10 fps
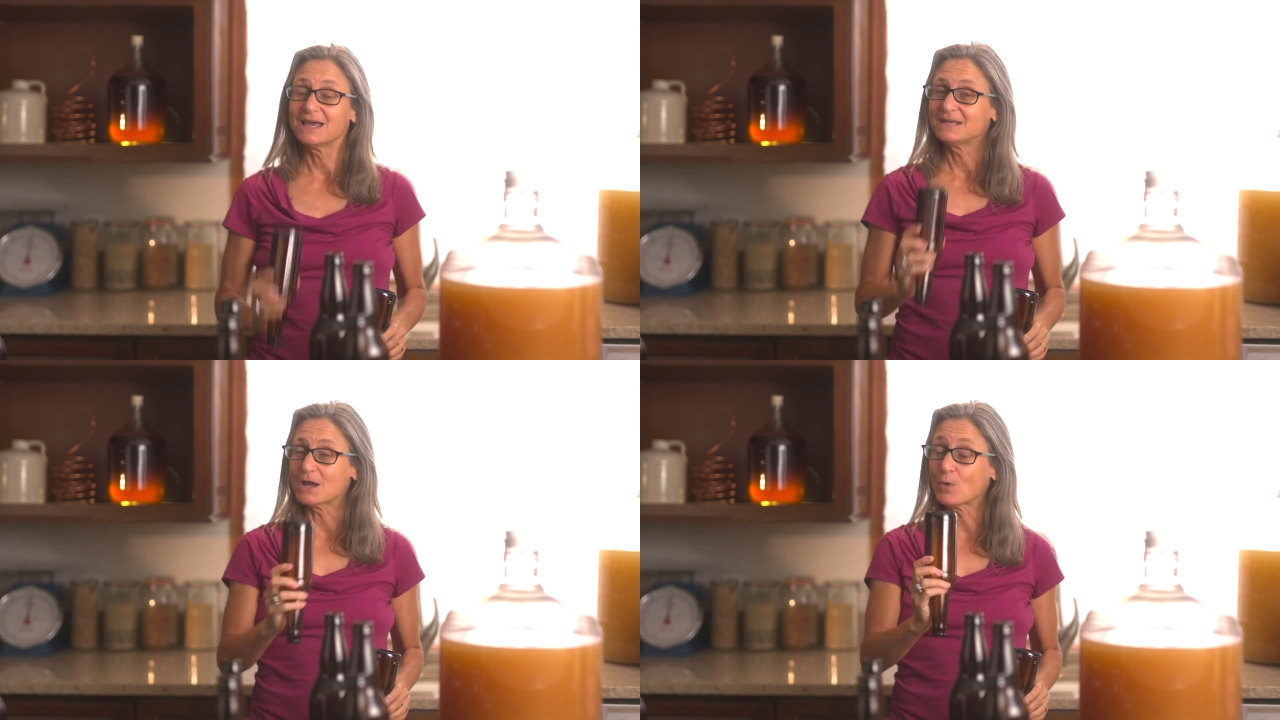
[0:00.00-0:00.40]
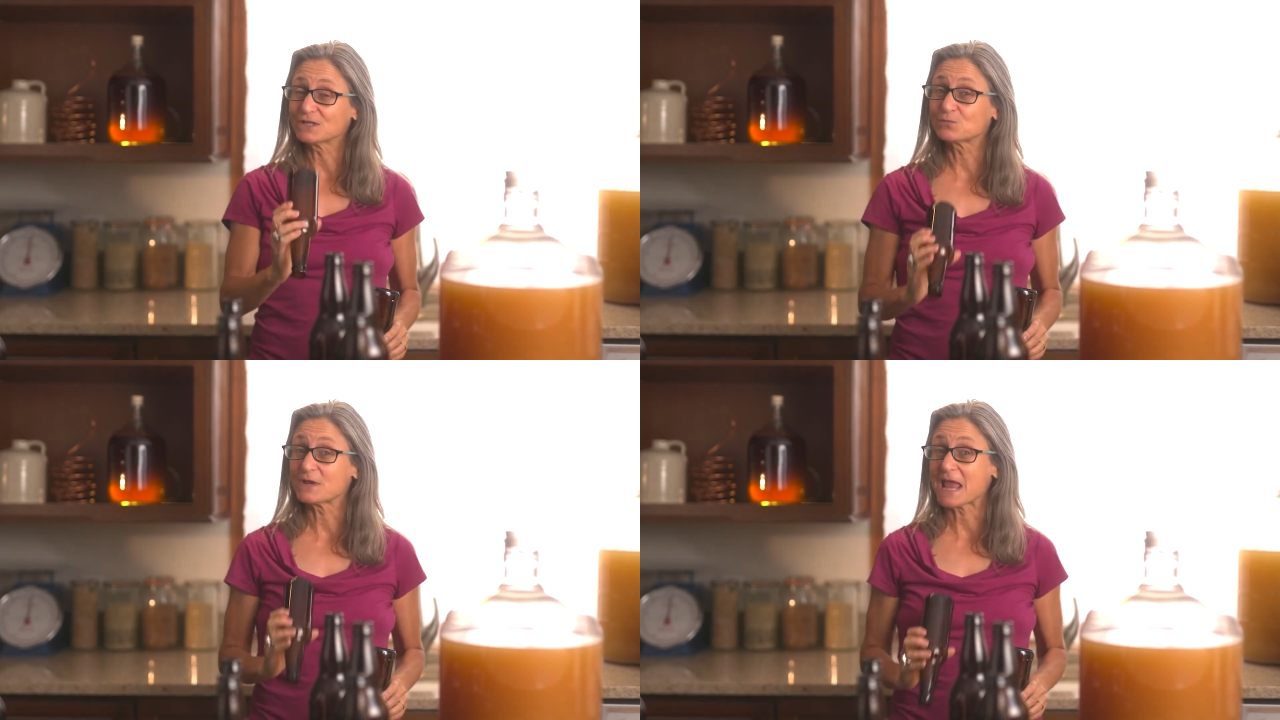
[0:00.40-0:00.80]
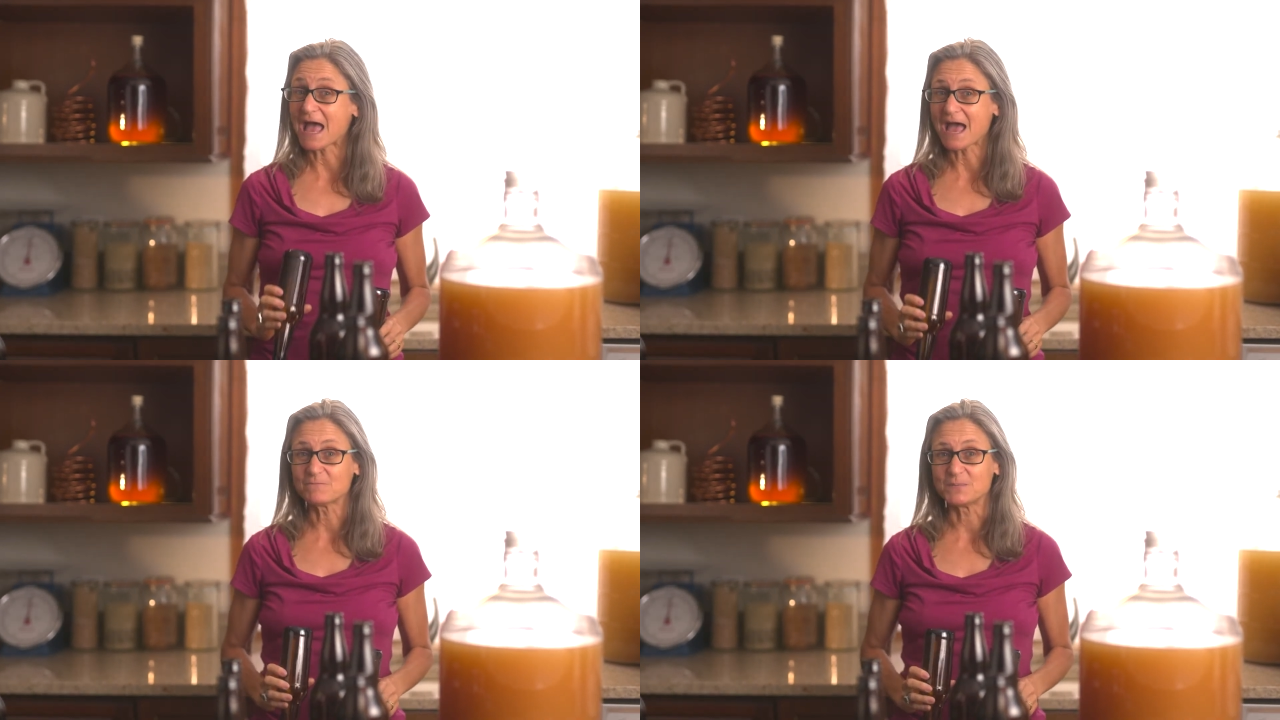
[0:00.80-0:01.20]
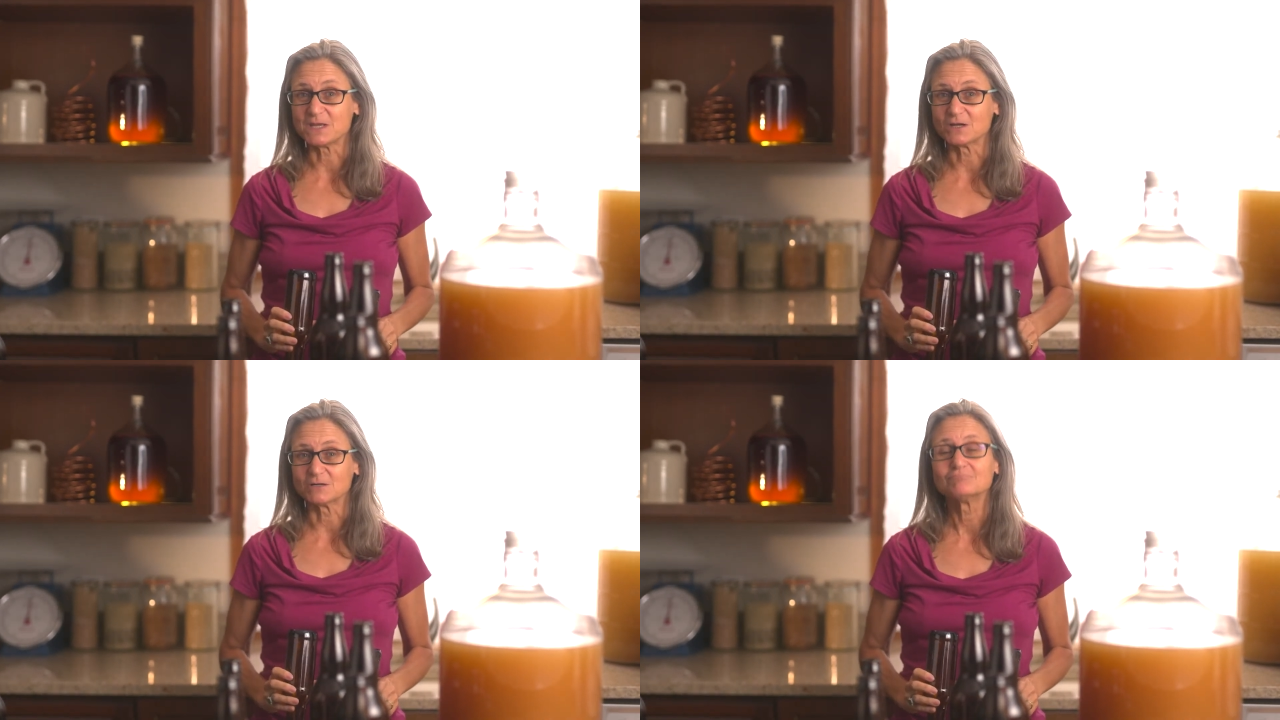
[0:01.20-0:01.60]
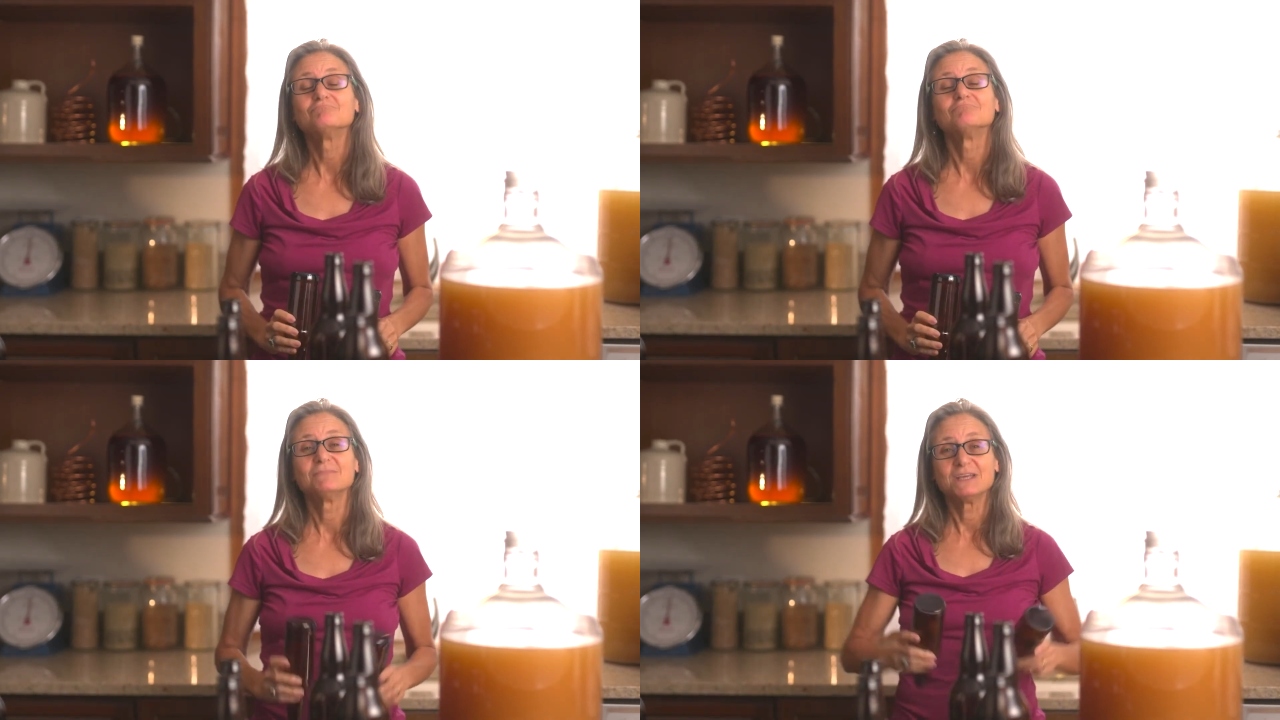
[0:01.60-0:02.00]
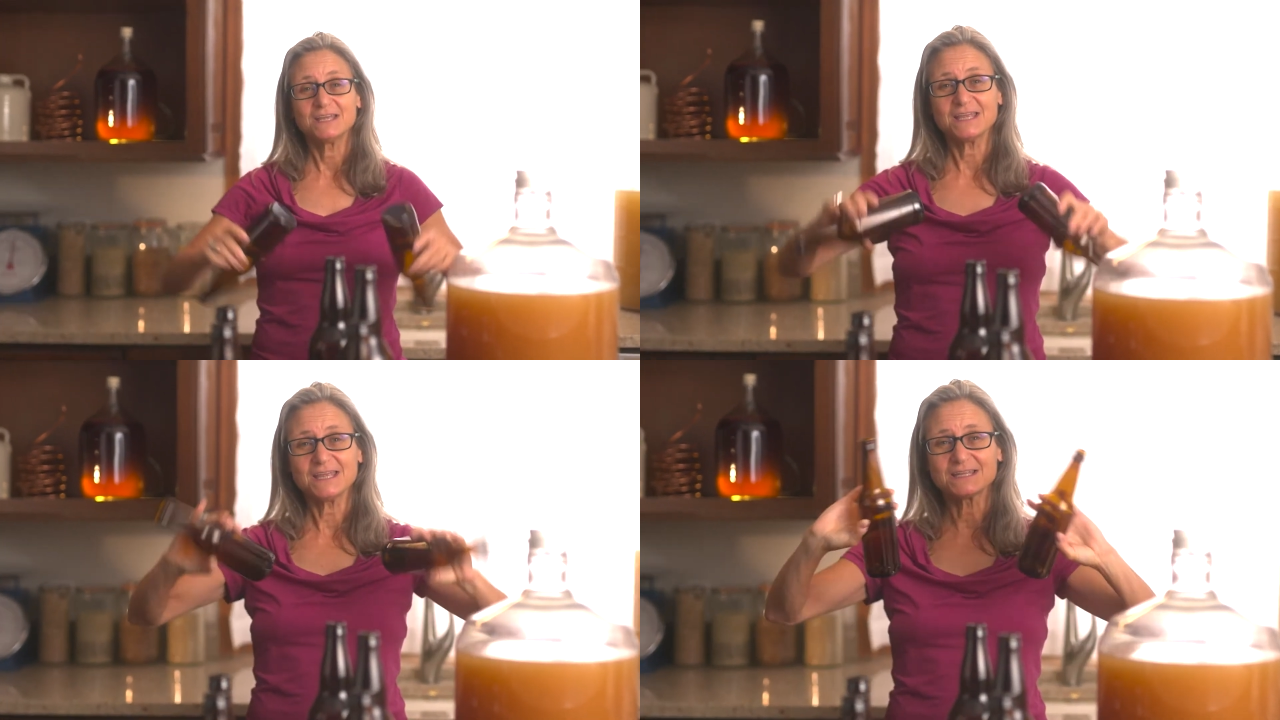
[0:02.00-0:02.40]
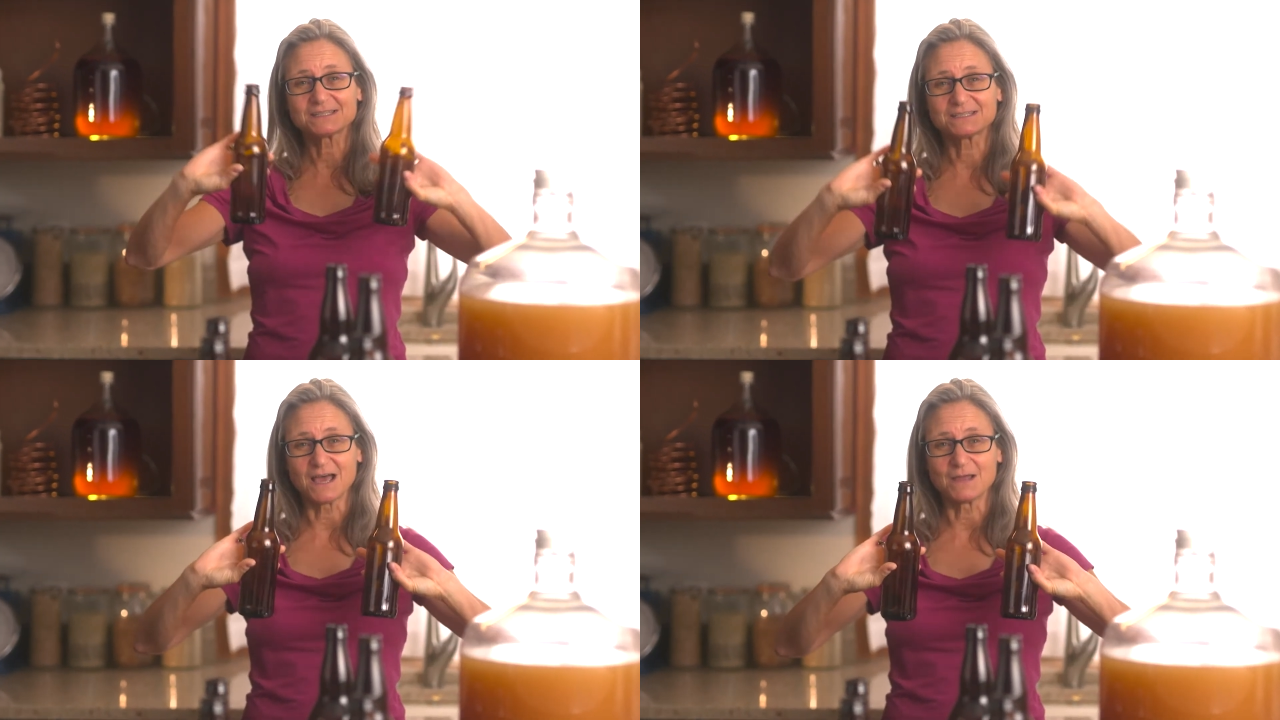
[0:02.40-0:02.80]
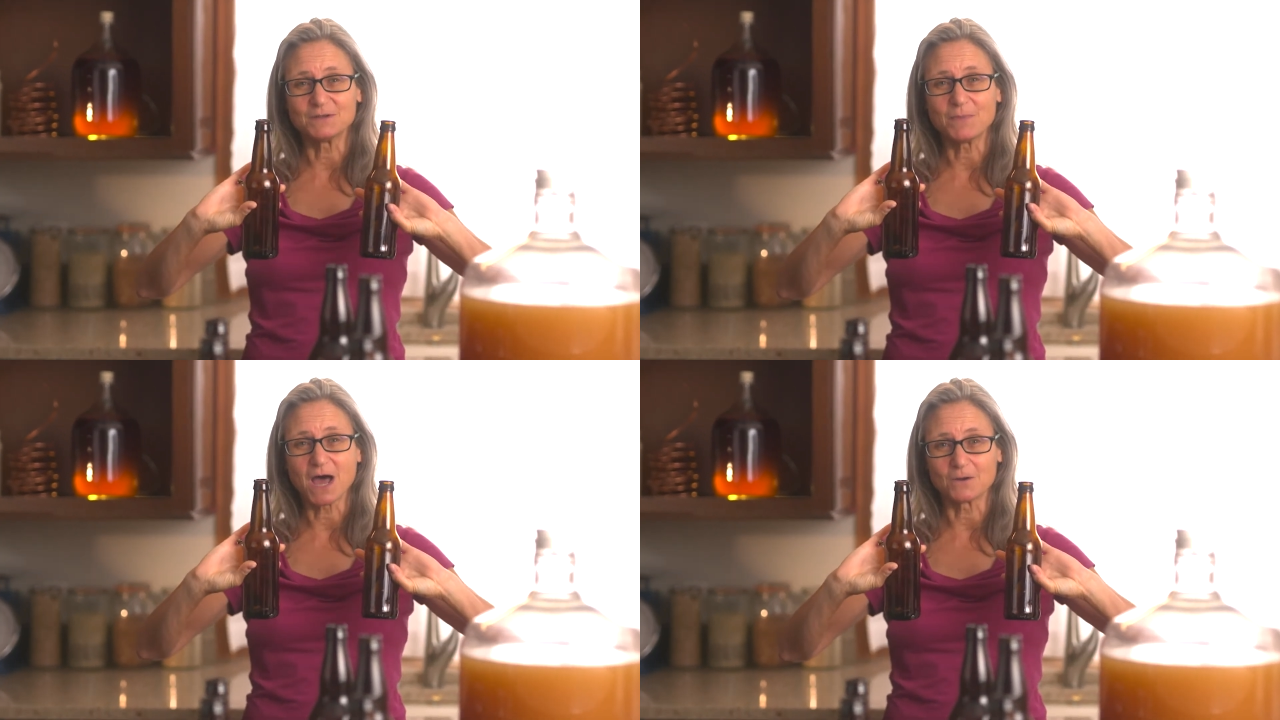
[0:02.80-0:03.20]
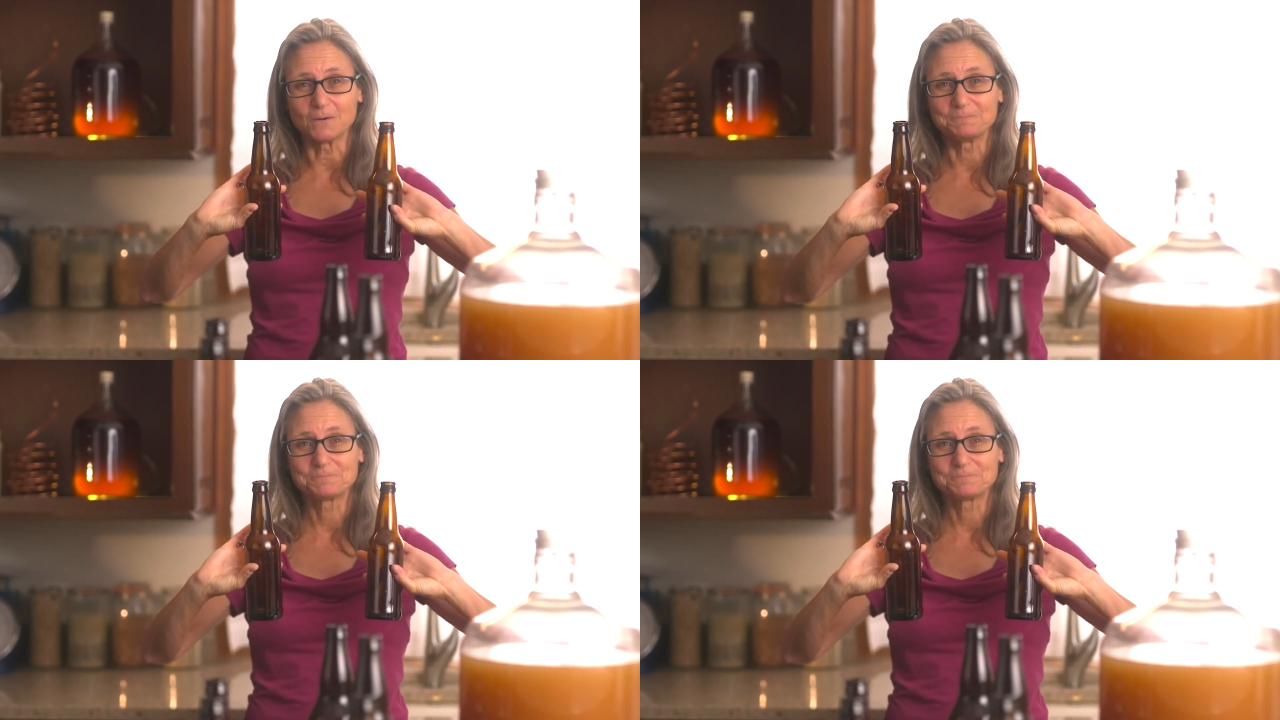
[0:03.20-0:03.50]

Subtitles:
Now, once we have beer, it's time to bottle.